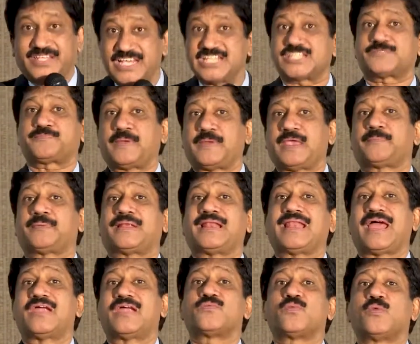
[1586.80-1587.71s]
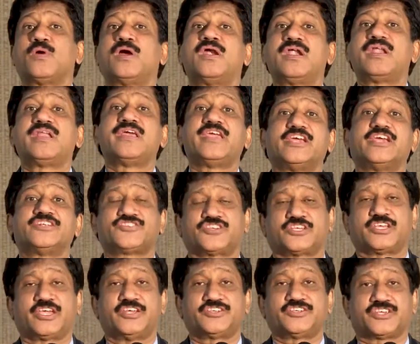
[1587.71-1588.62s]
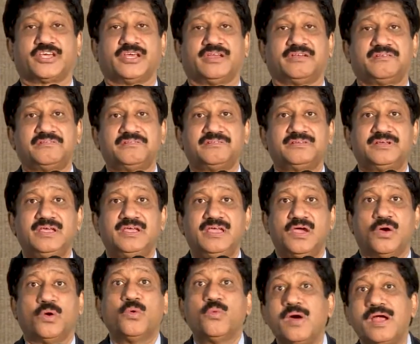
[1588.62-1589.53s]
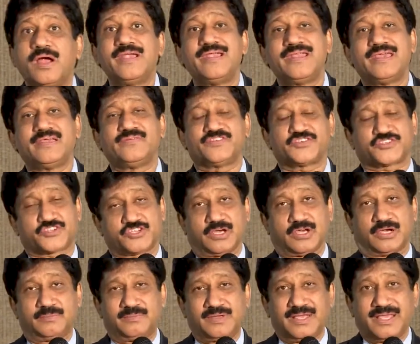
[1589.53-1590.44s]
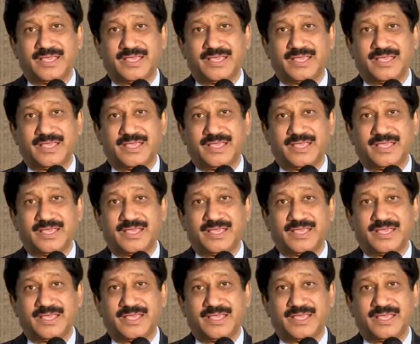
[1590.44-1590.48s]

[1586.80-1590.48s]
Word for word: these people had worldly education, a worldly wisdom,